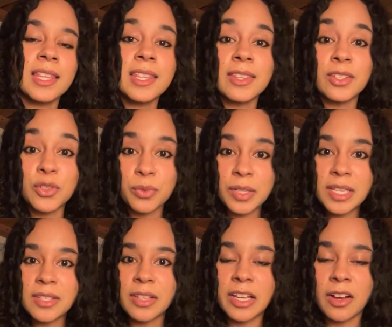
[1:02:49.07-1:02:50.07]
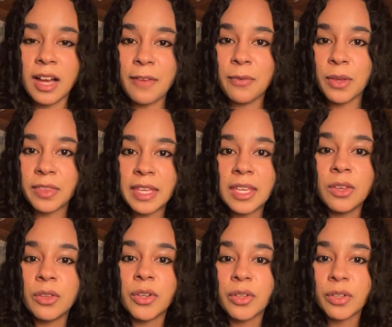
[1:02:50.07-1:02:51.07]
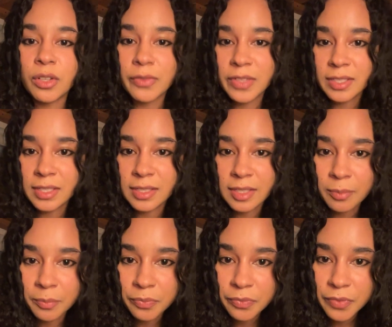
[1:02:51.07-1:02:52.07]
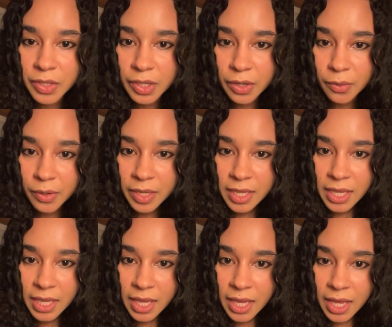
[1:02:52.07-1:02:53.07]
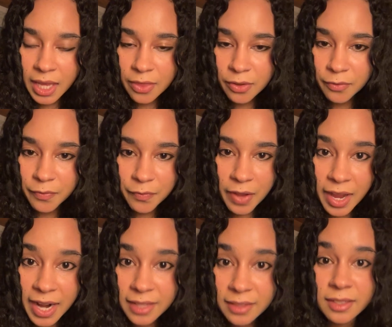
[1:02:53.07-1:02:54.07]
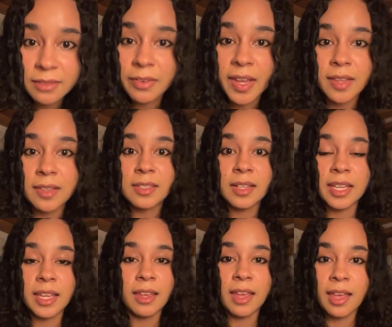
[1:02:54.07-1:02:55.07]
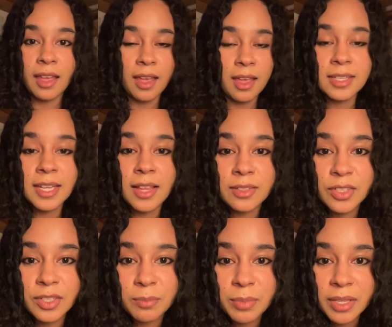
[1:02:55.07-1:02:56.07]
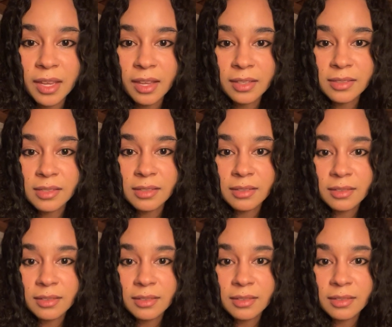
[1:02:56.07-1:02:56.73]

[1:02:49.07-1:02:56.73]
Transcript: the trees are like, I feel like they heal your nervous system, They're highly advanced, like intelligent beings.